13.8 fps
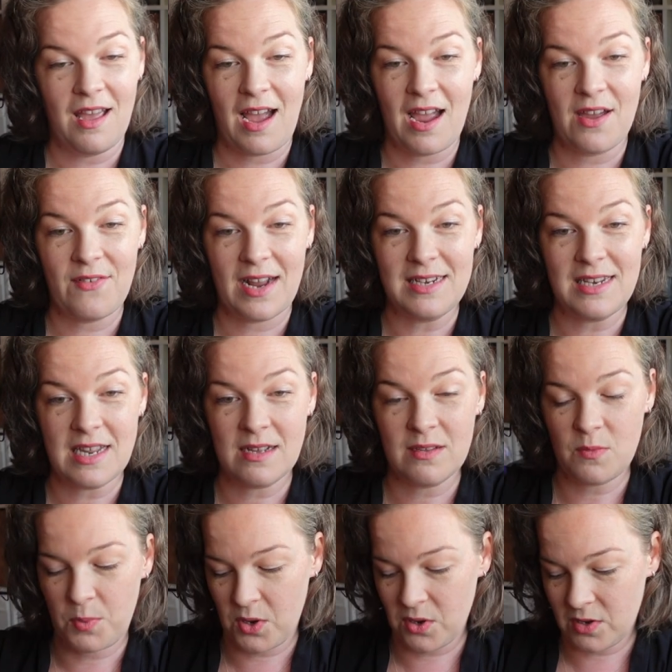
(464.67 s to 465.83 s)
I have ideas
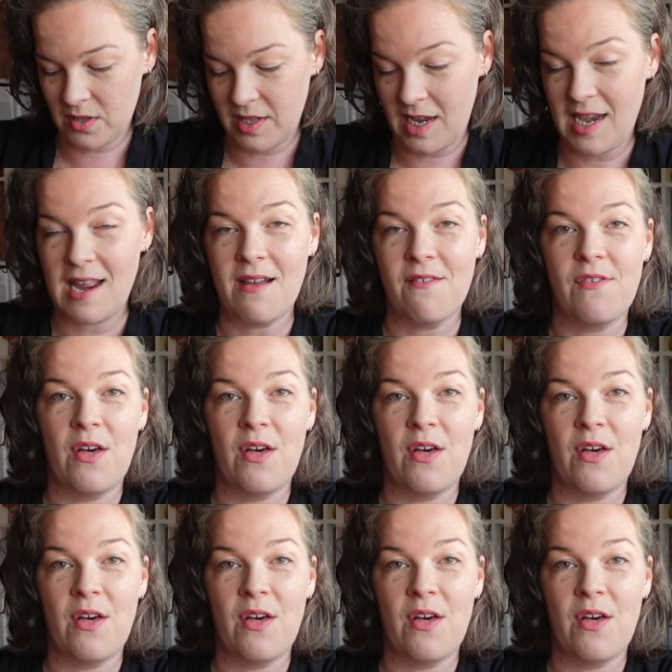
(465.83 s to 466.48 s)
percolating of